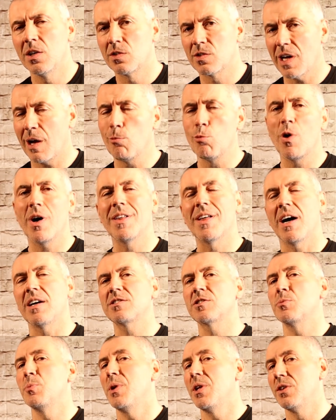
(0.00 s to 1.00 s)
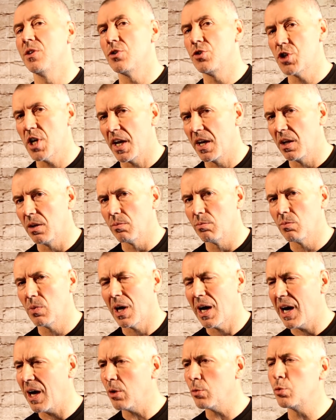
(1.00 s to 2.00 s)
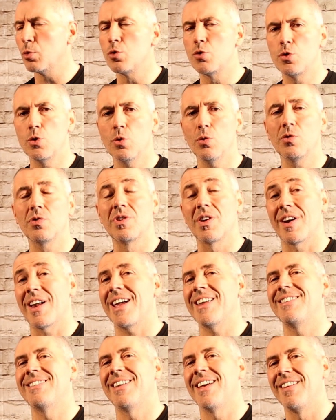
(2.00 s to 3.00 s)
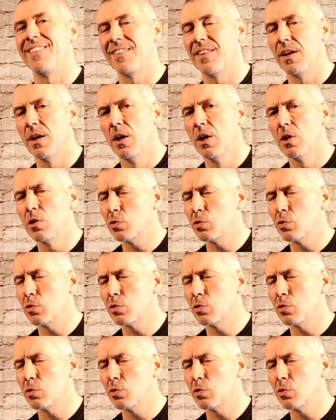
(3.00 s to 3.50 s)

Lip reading: Someone asked me in the channel how to choose the right tent.